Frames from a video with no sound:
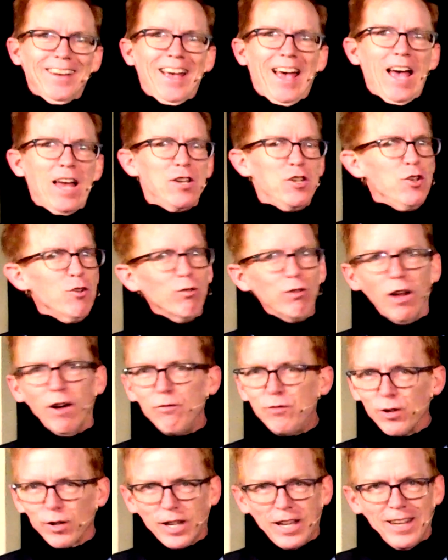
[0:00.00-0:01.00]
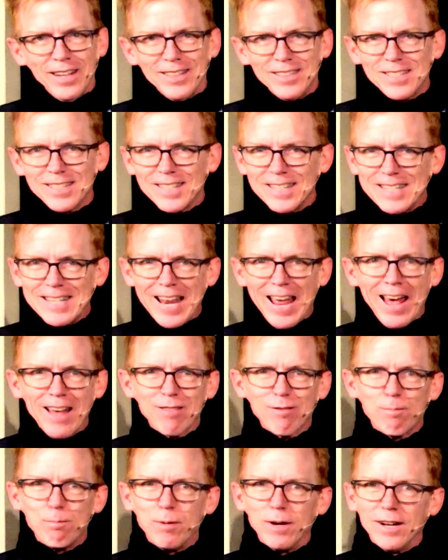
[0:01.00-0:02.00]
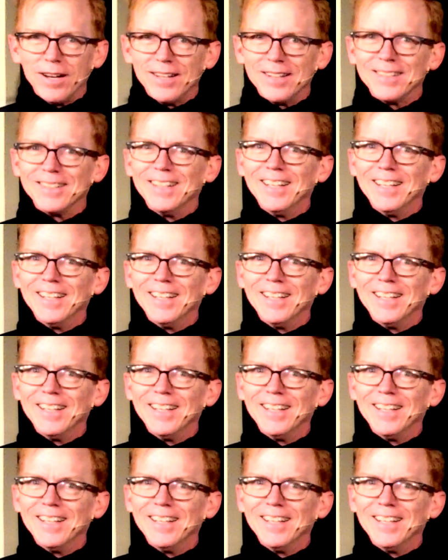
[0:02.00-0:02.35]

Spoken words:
And you love your kids to death, but